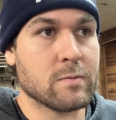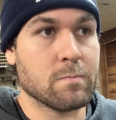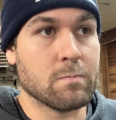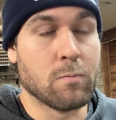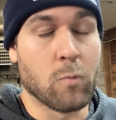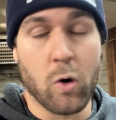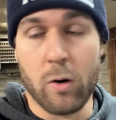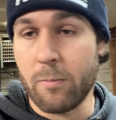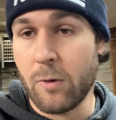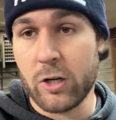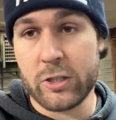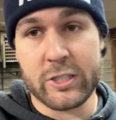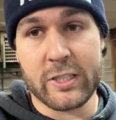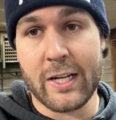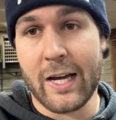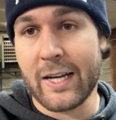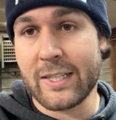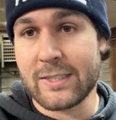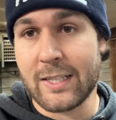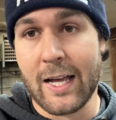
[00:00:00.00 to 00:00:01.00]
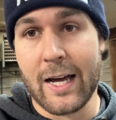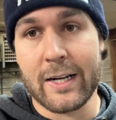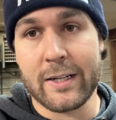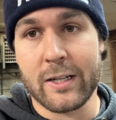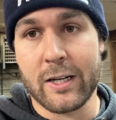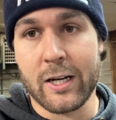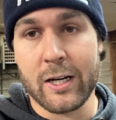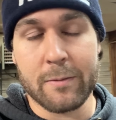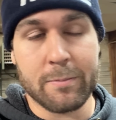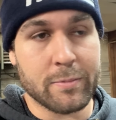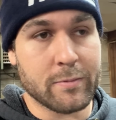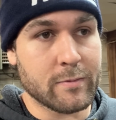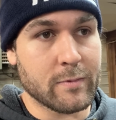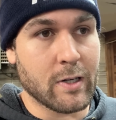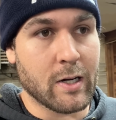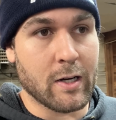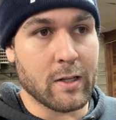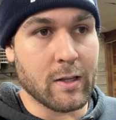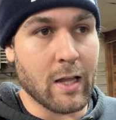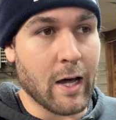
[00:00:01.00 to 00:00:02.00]
more merchandise lined up,
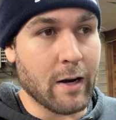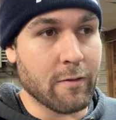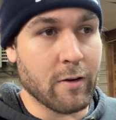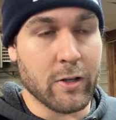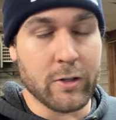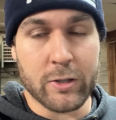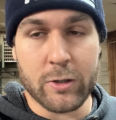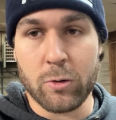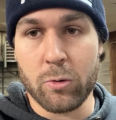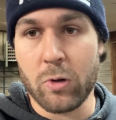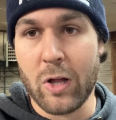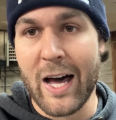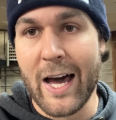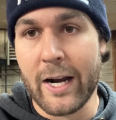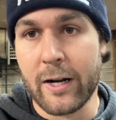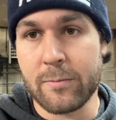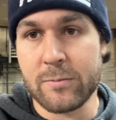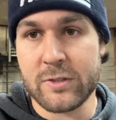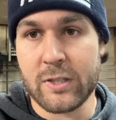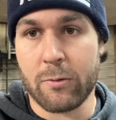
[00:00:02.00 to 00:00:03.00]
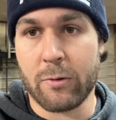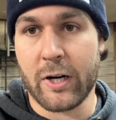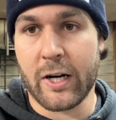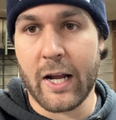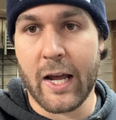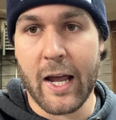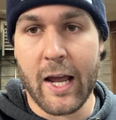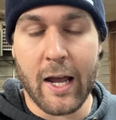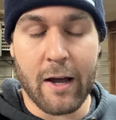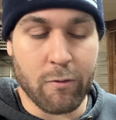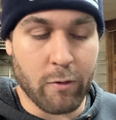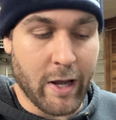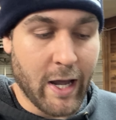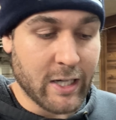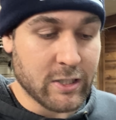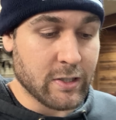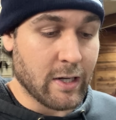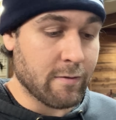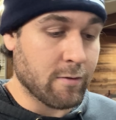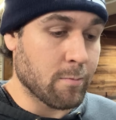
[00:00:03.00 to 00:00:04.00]
a lot of other cool items that we're going to have. We
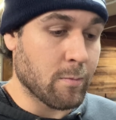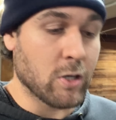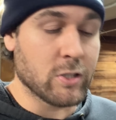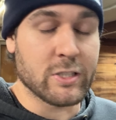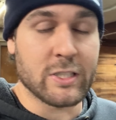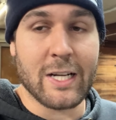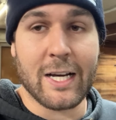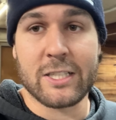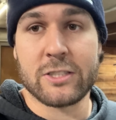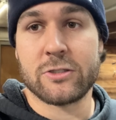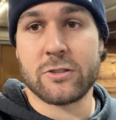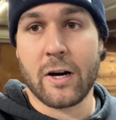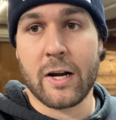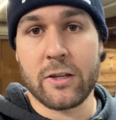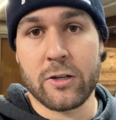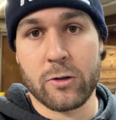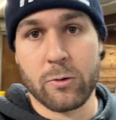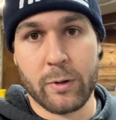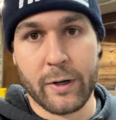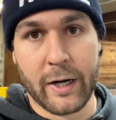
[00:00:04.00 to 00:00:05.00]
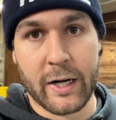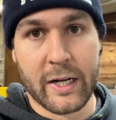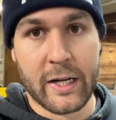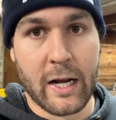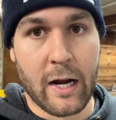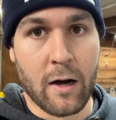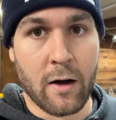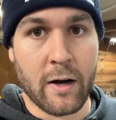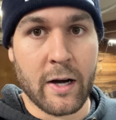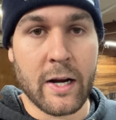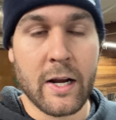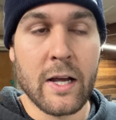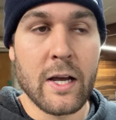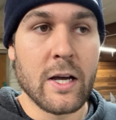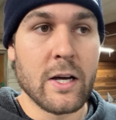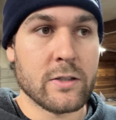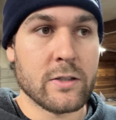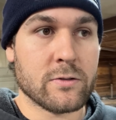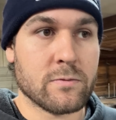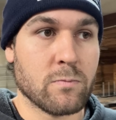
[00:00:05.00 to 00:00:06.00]
actually have a merchandise trailer we're going to carry
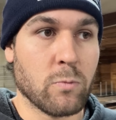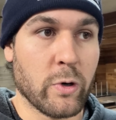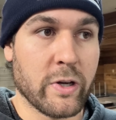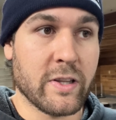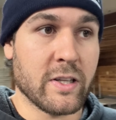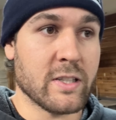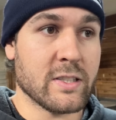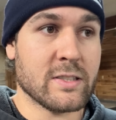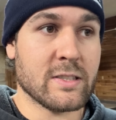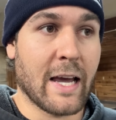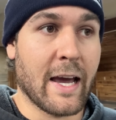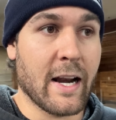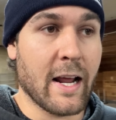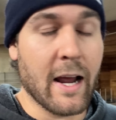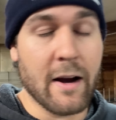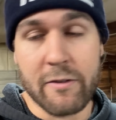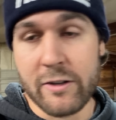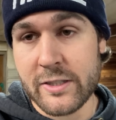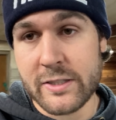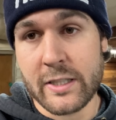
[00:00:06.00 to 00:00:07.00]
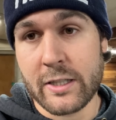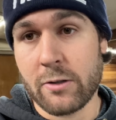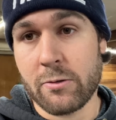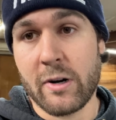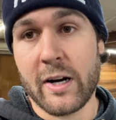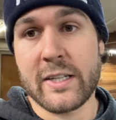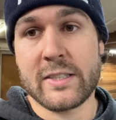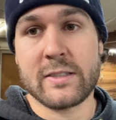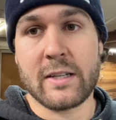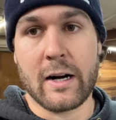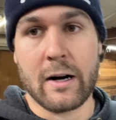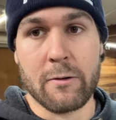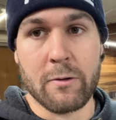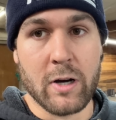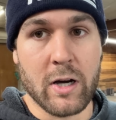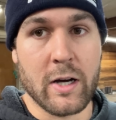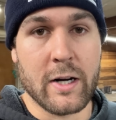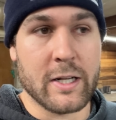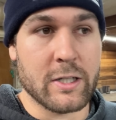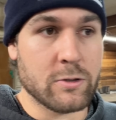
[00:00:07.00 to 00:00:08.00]
with us at every single race that I
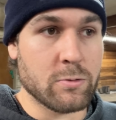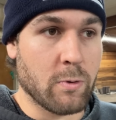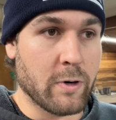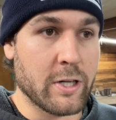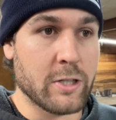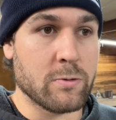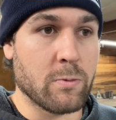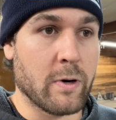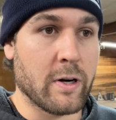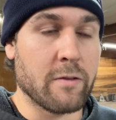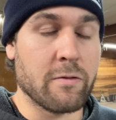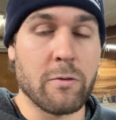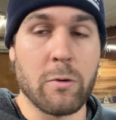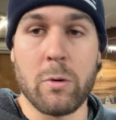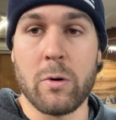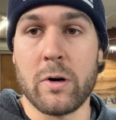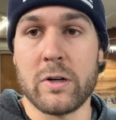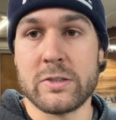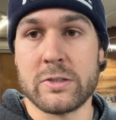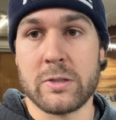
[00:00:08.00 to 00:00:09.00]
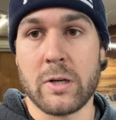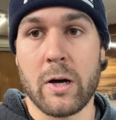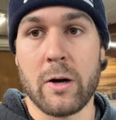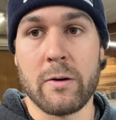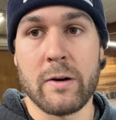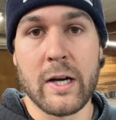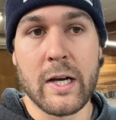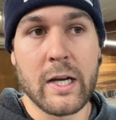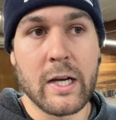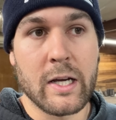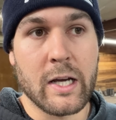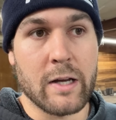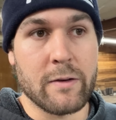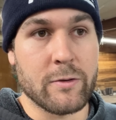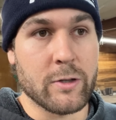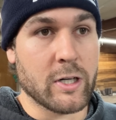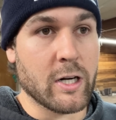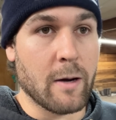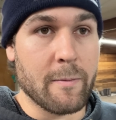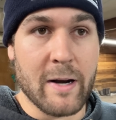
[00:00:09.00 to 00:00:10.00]
run in 2024. So if
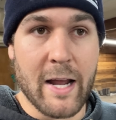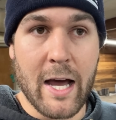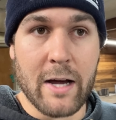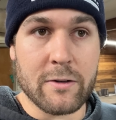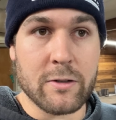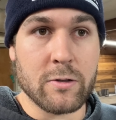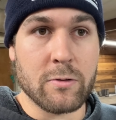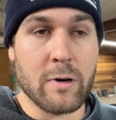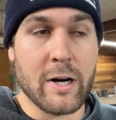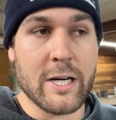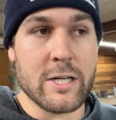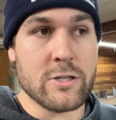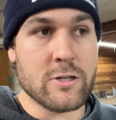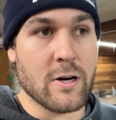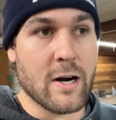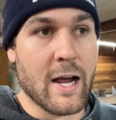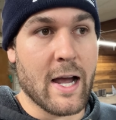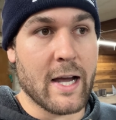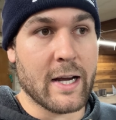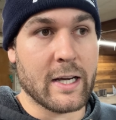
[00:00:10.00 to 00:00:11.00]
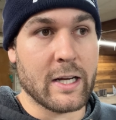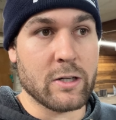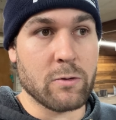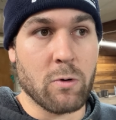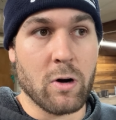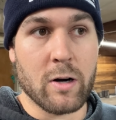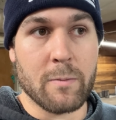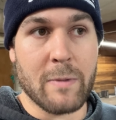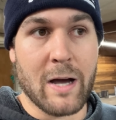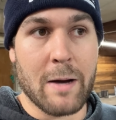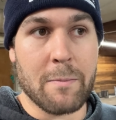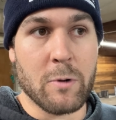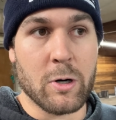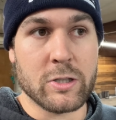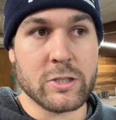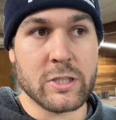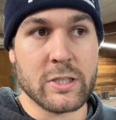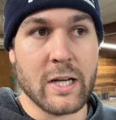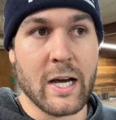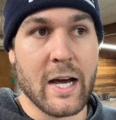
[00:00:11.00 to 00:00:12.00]
you're coming out to the racetrack and you want to buy
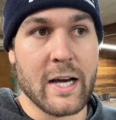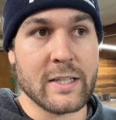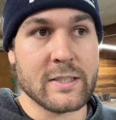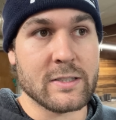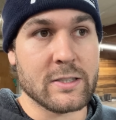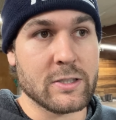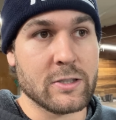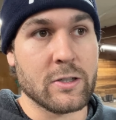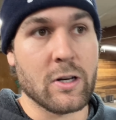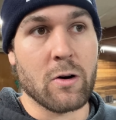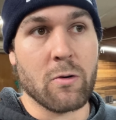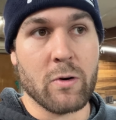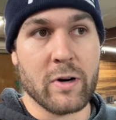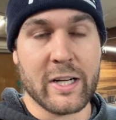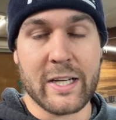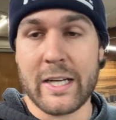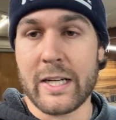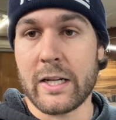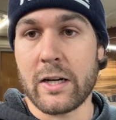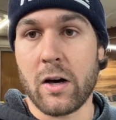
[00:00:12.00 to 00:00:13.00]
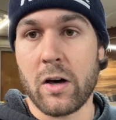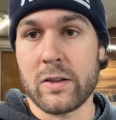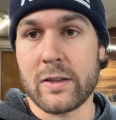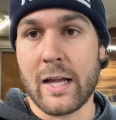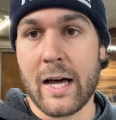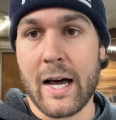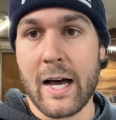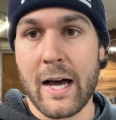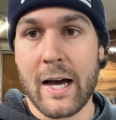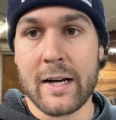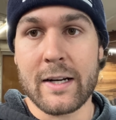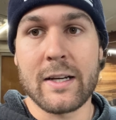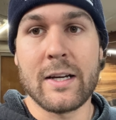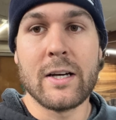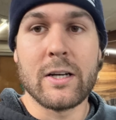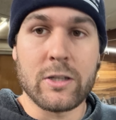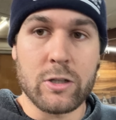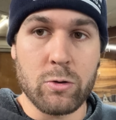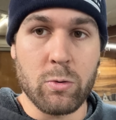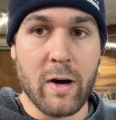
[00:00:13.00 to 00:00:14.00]
merchandise and you don't want to get it online,
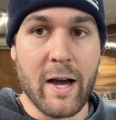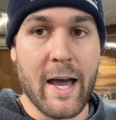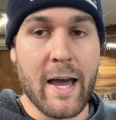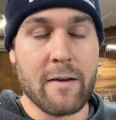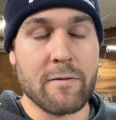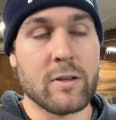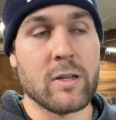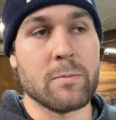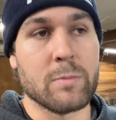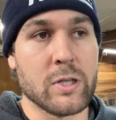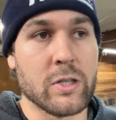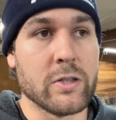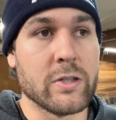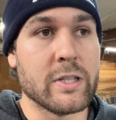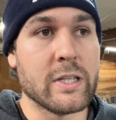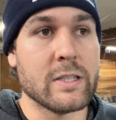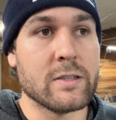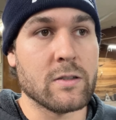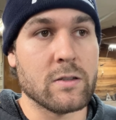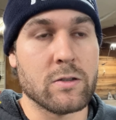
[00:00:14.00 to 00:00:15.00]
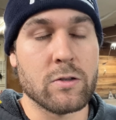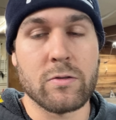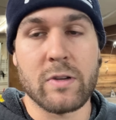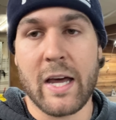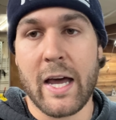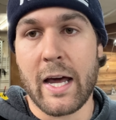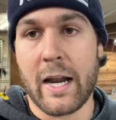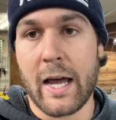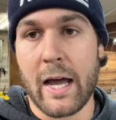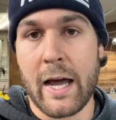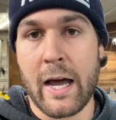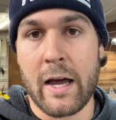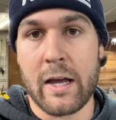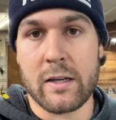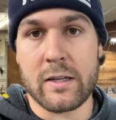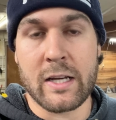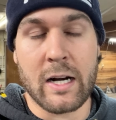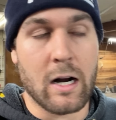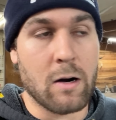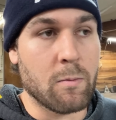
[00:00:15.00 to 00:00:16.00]
you will have the ability to do that
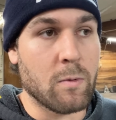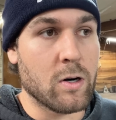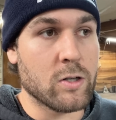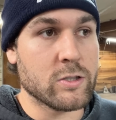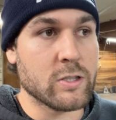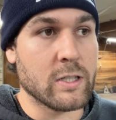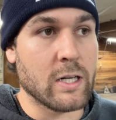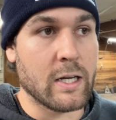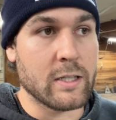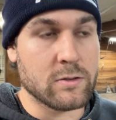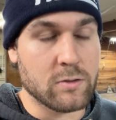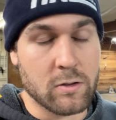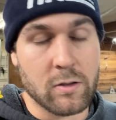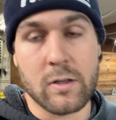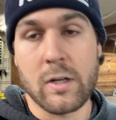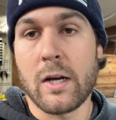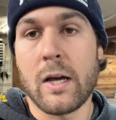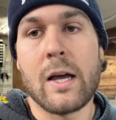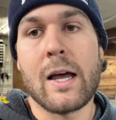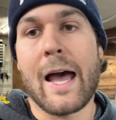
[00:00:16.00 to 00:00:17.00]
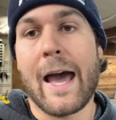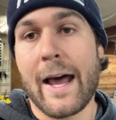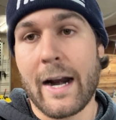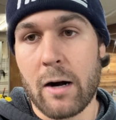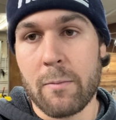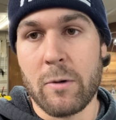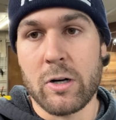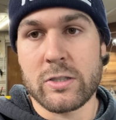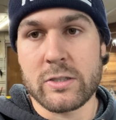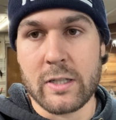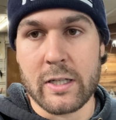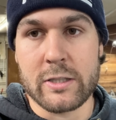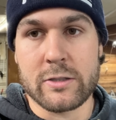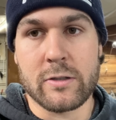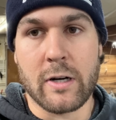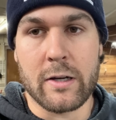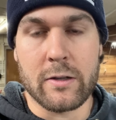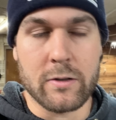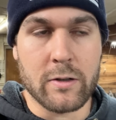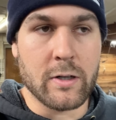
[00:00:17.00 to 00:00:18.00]
in our merchandise or at our merchandise
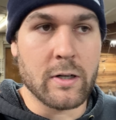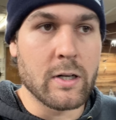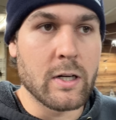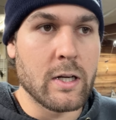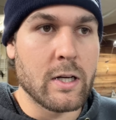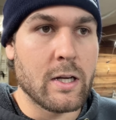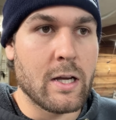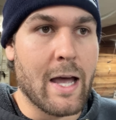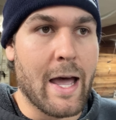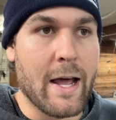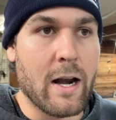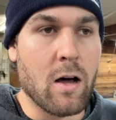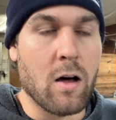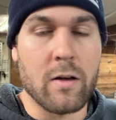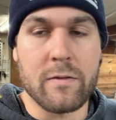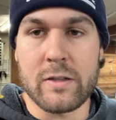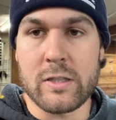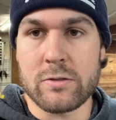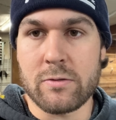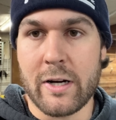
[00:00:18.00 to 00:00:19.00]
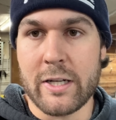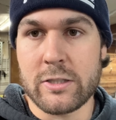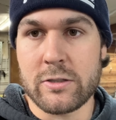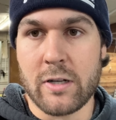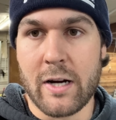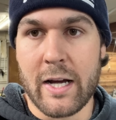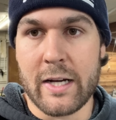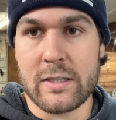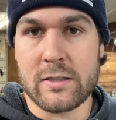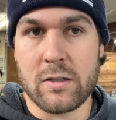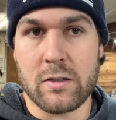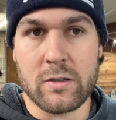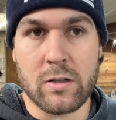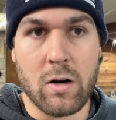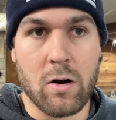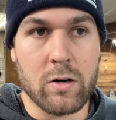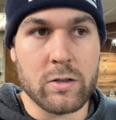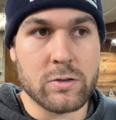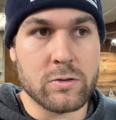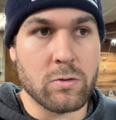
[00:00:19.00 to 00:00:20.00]
trailer at all of these racetracks on the
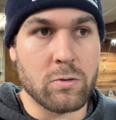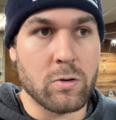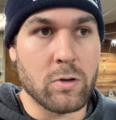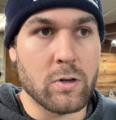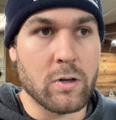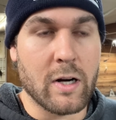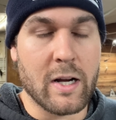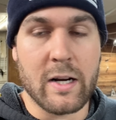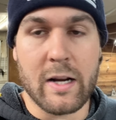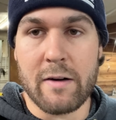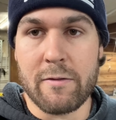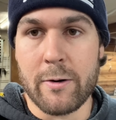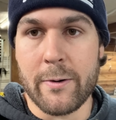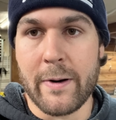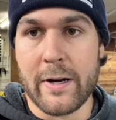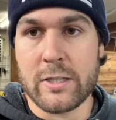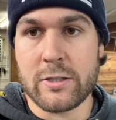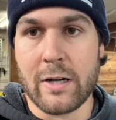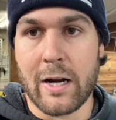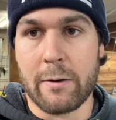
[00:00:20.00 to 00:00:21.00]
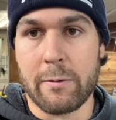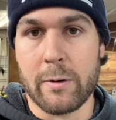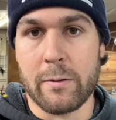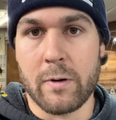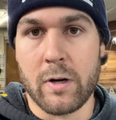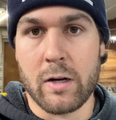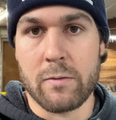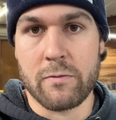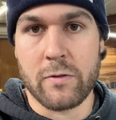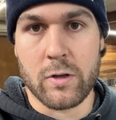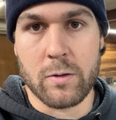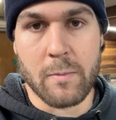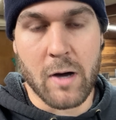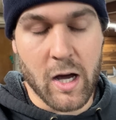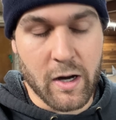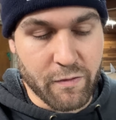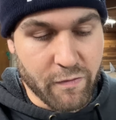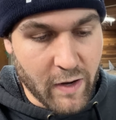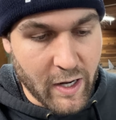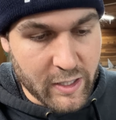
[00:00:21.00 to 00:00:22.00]
Cars Tour and every racetrack we run for the
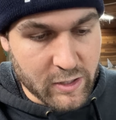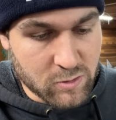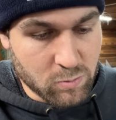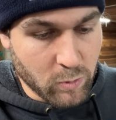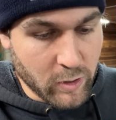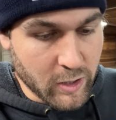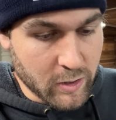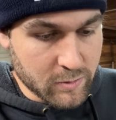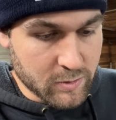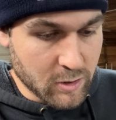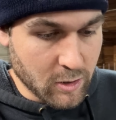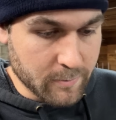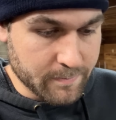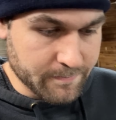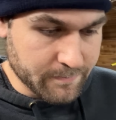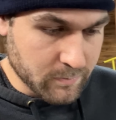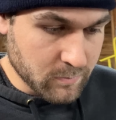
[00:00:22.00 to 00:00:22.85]
modified as well. So,